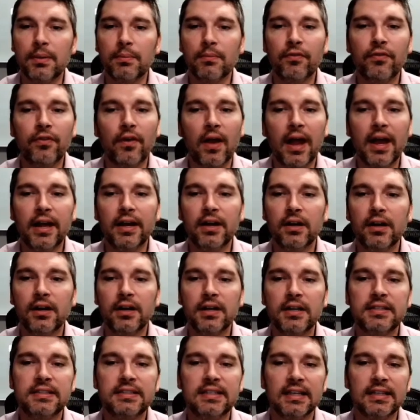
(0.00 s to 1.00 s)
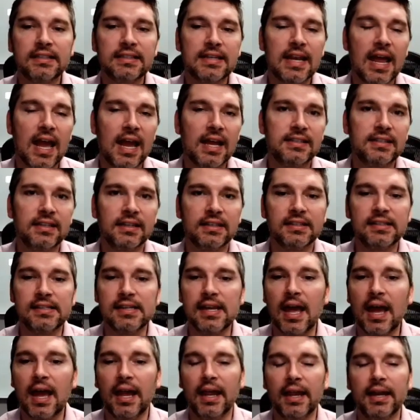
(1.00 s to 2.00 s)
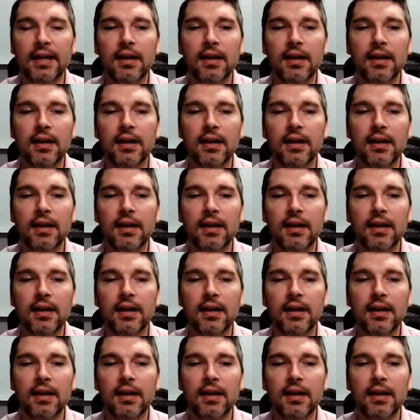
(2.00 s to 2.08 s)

Fighter 6969.